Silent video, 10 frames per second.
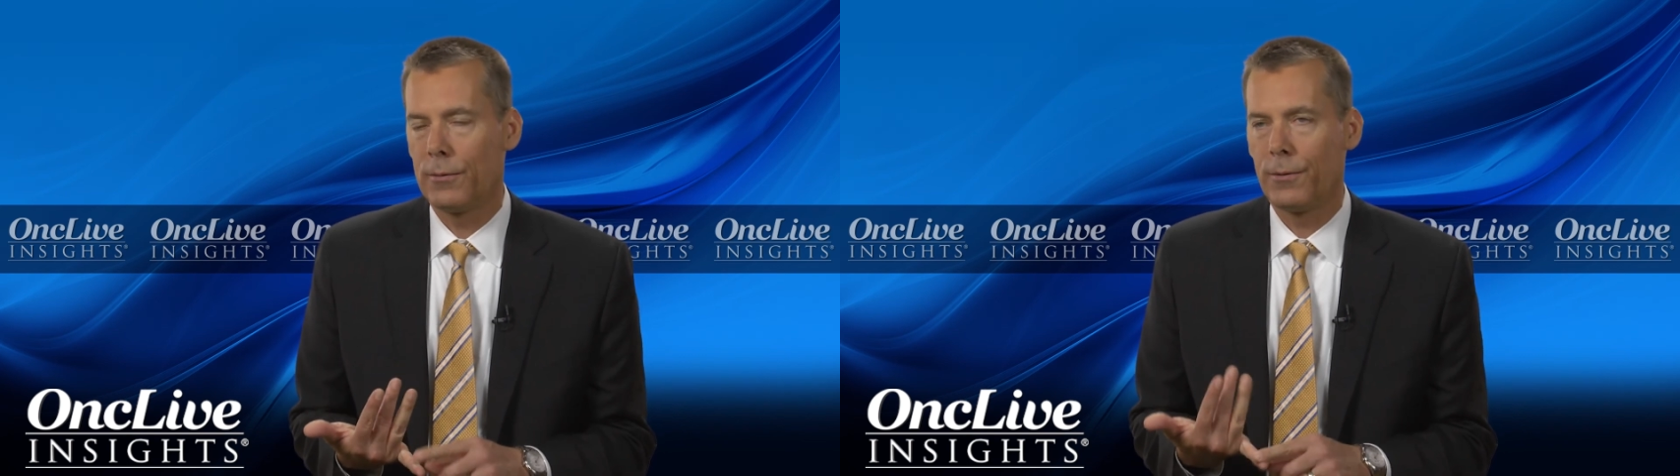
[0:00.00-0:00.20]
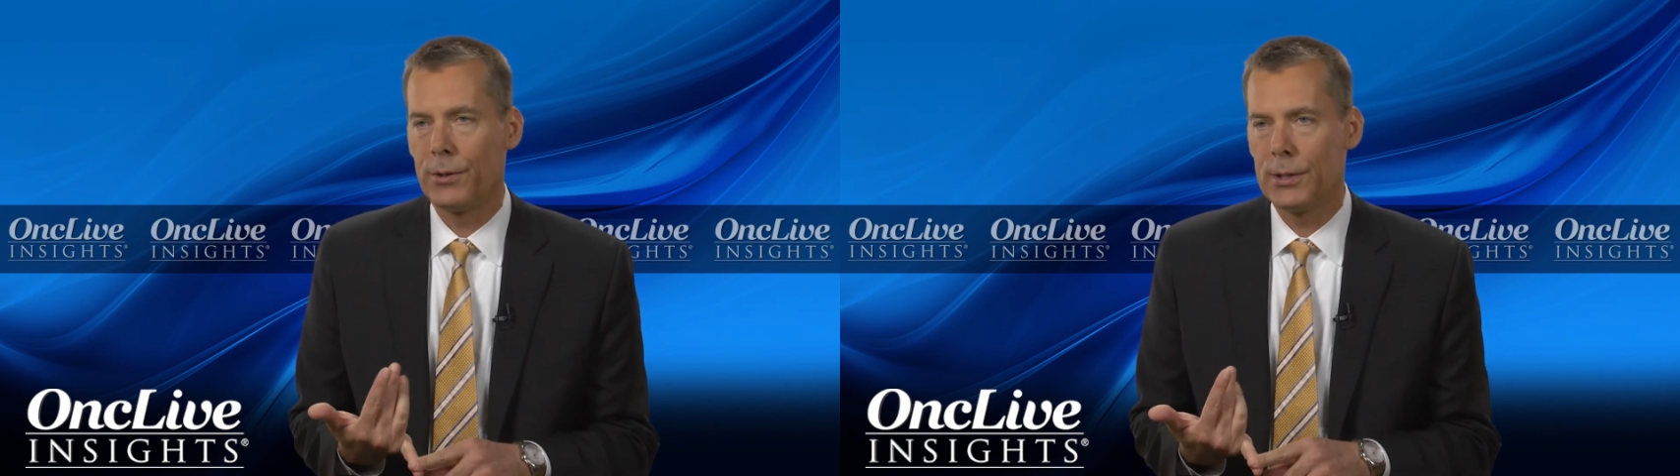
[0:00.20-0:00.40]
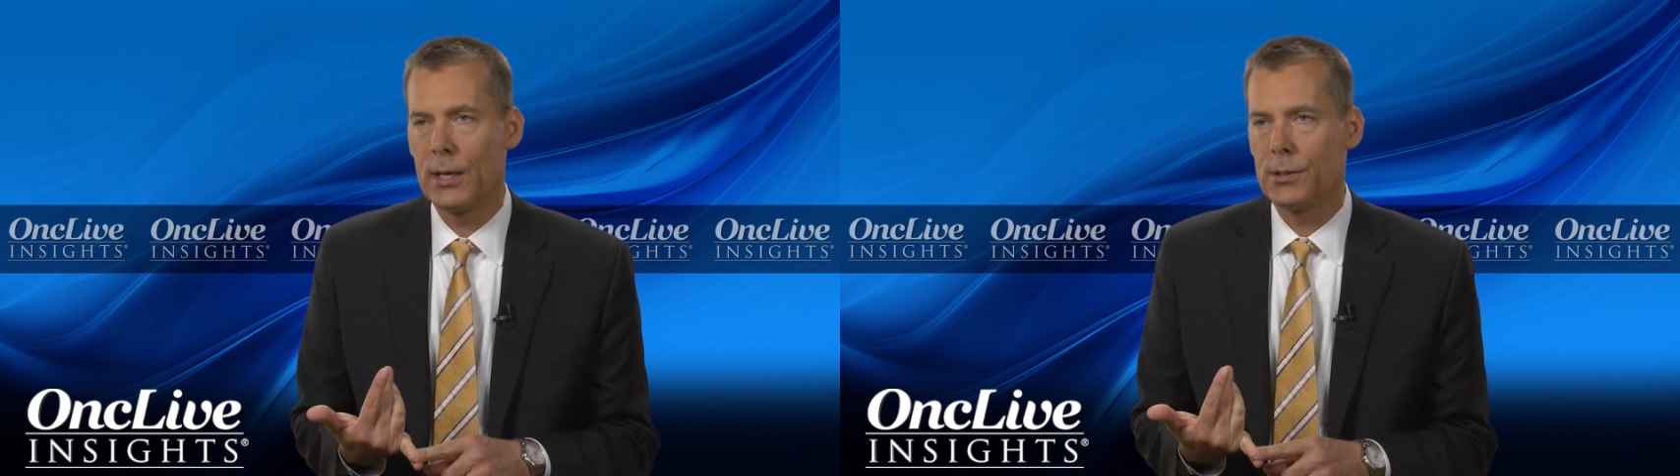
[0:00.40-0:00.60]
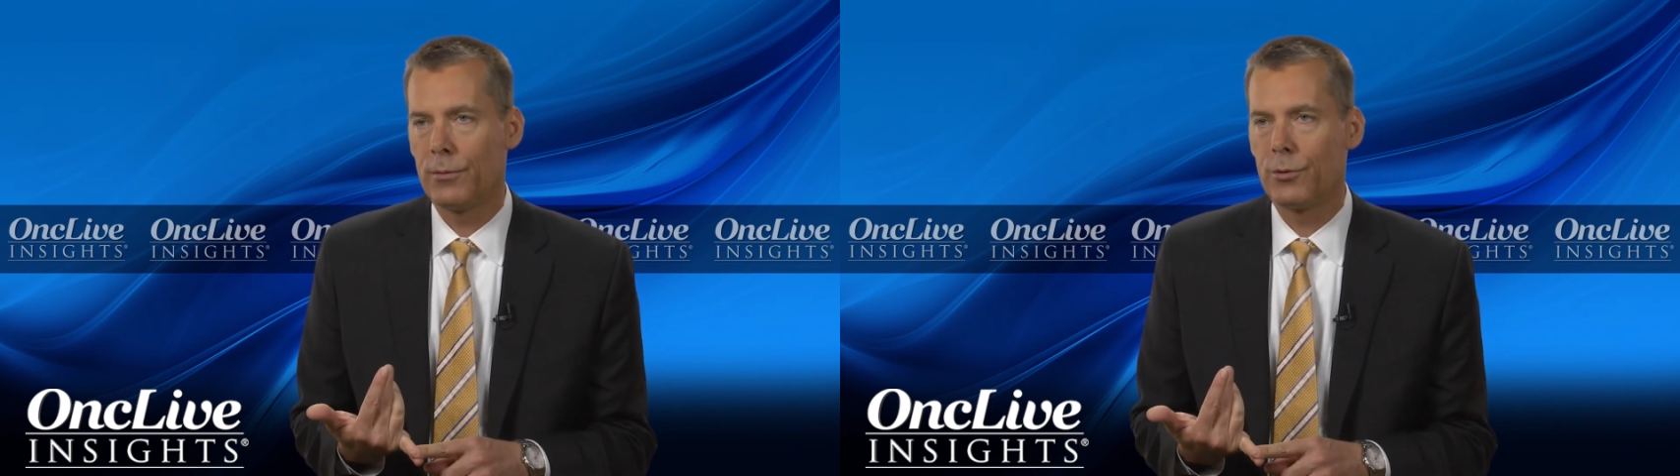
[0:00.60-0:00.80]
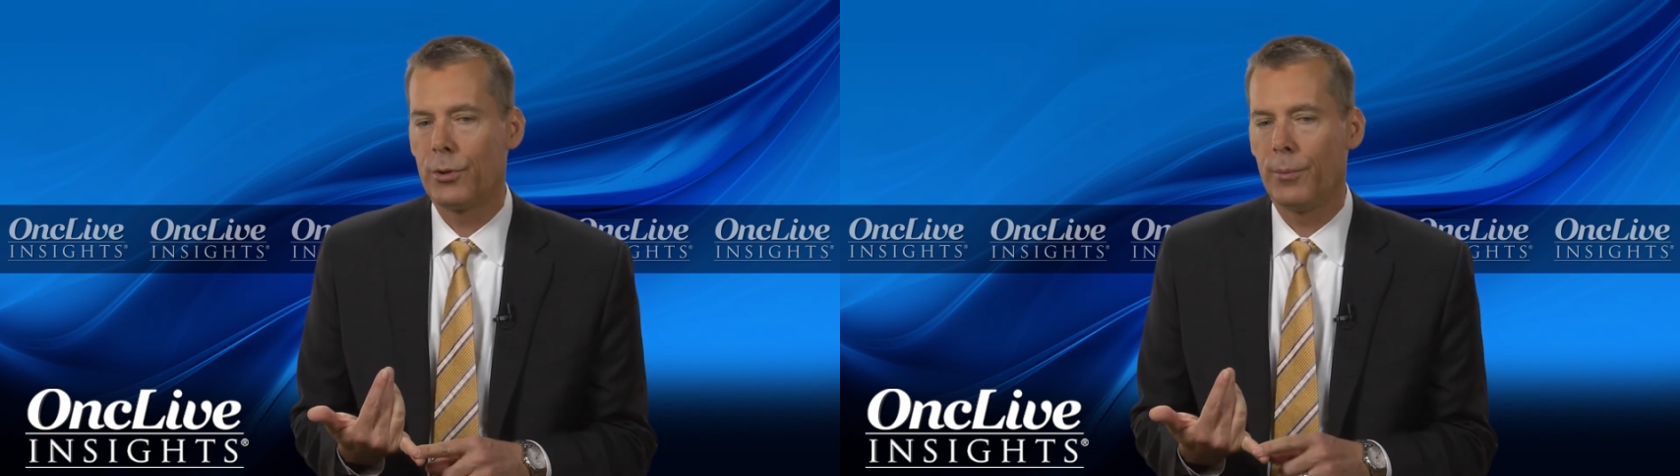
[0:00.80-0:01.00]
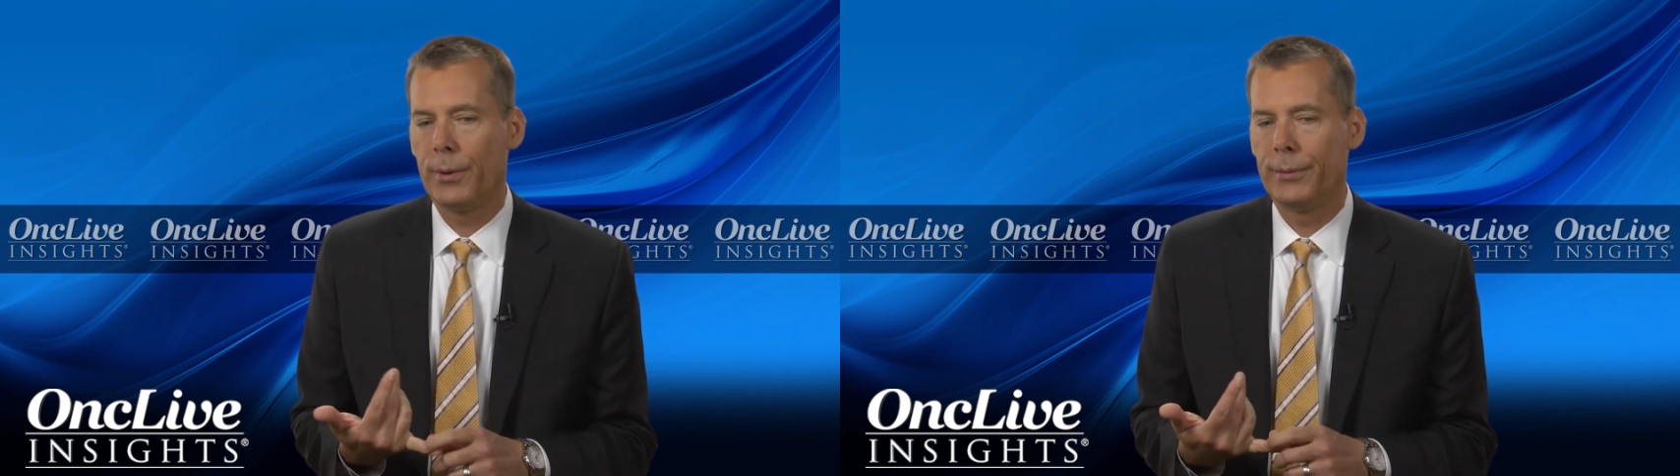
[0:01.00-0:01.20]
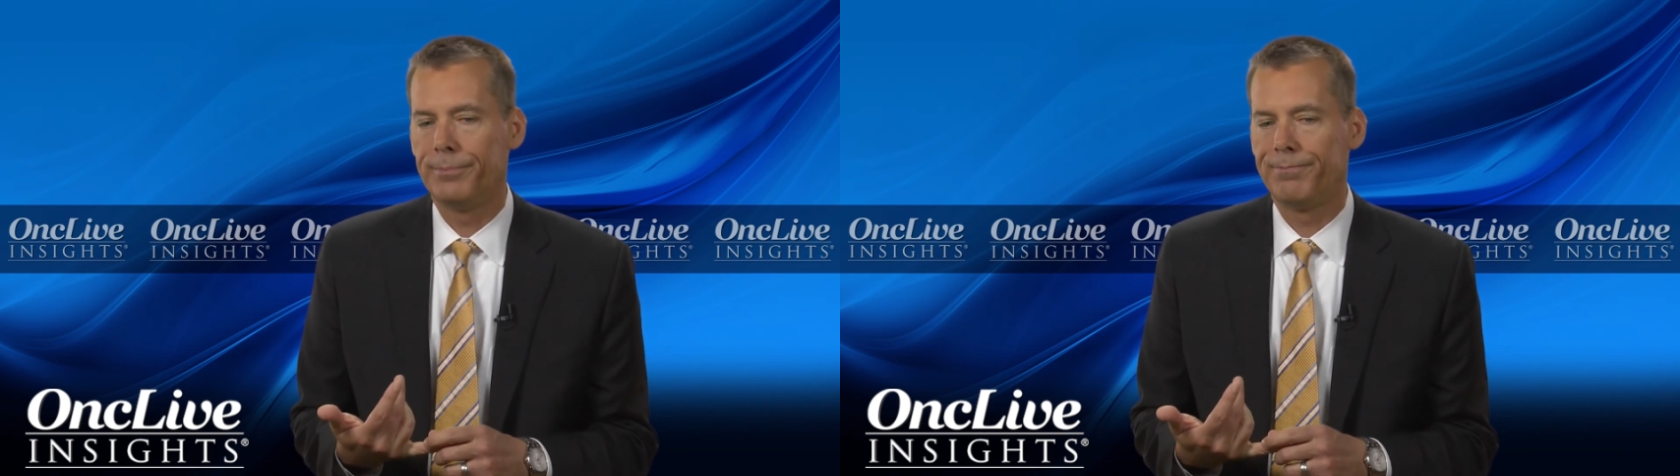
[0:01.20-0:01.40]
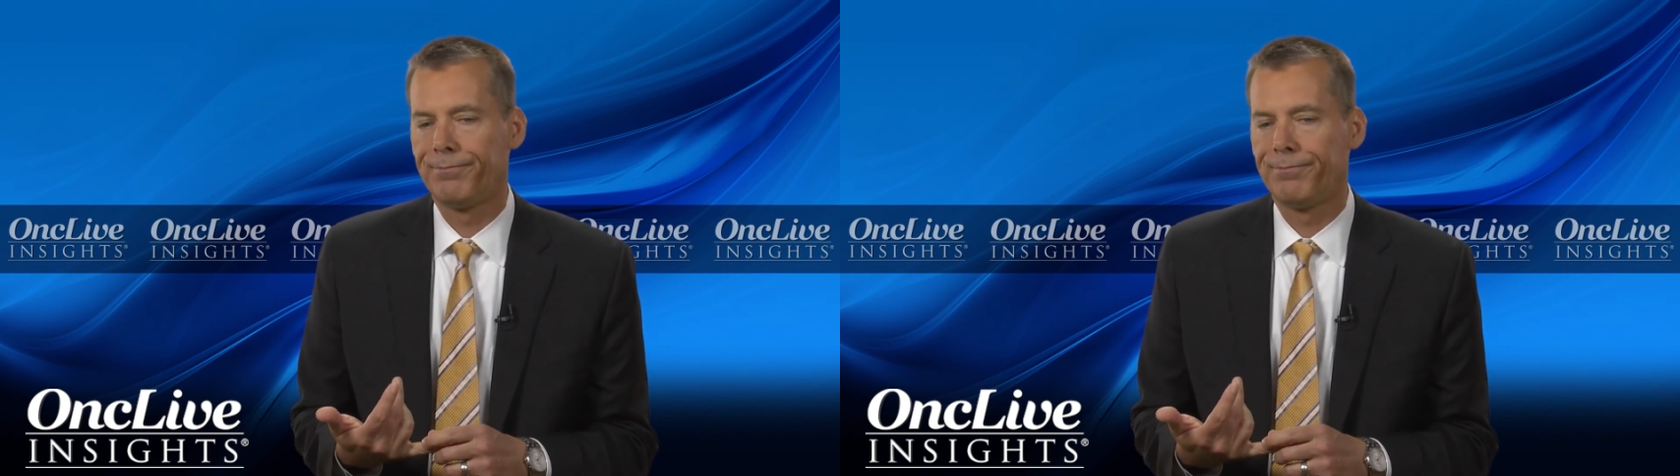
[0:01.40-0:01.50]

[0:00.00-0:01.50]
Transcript: for intensive treatment,